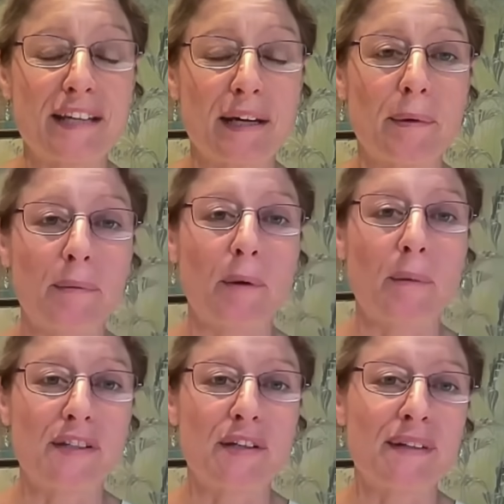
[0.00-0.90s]
So what
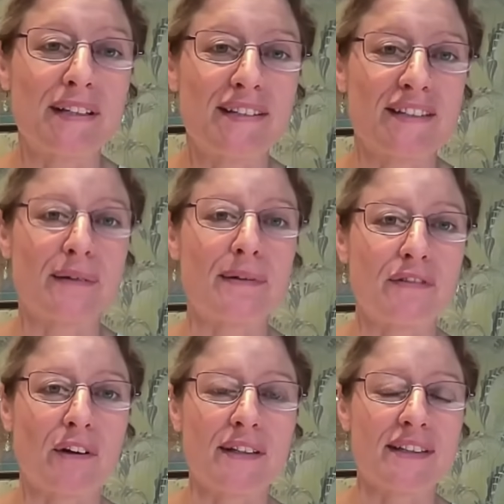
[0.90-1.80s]
we do need to do is
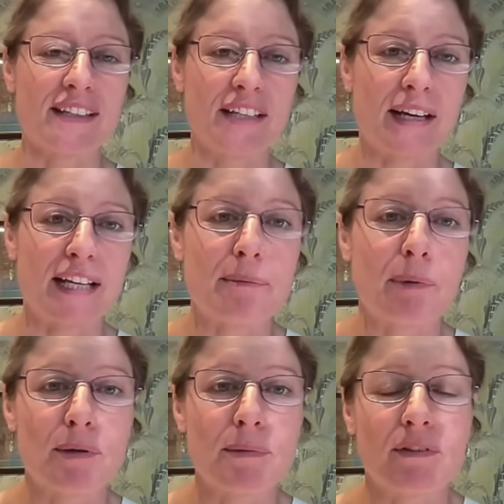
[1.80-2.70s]
find, get to the
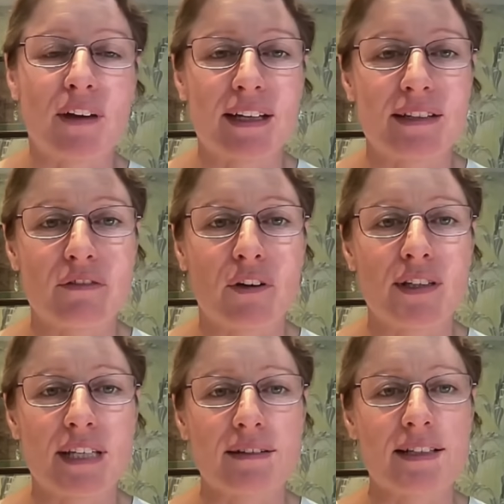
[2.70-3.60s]
bottom of the facts and
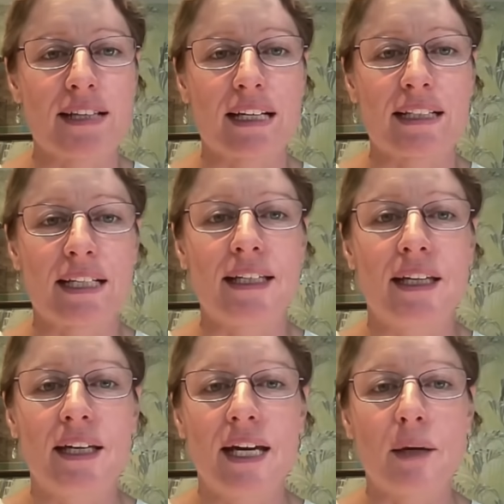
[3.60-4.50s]
find out exactly
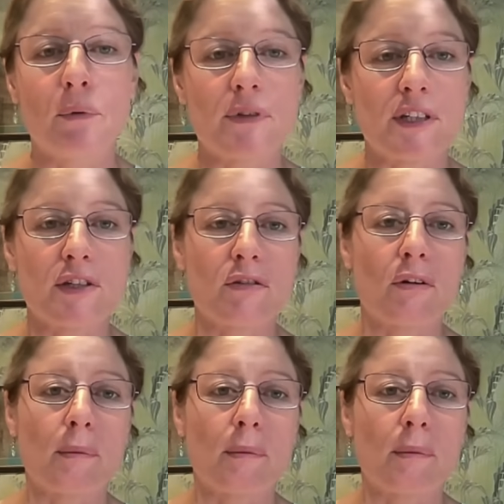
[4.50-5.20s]
what is true.